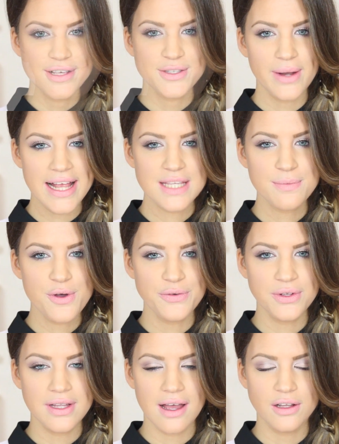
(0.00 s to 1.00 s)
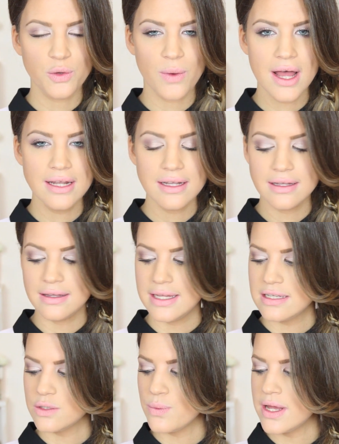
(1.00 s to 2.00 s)
So let's move to the other one.
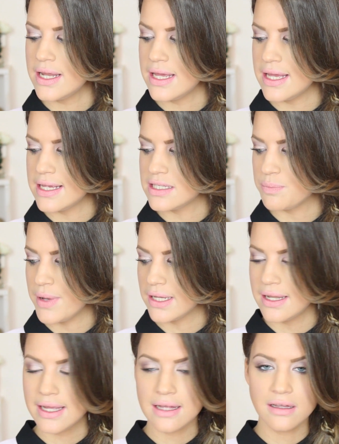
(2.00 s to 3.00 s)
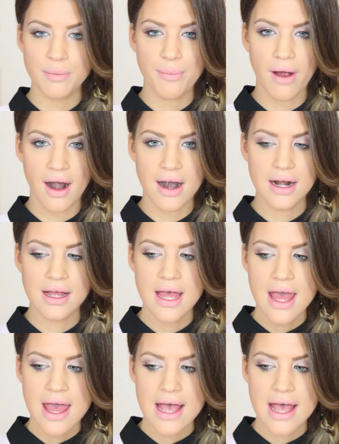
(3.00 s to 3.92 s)
This one is Picnic in the Park.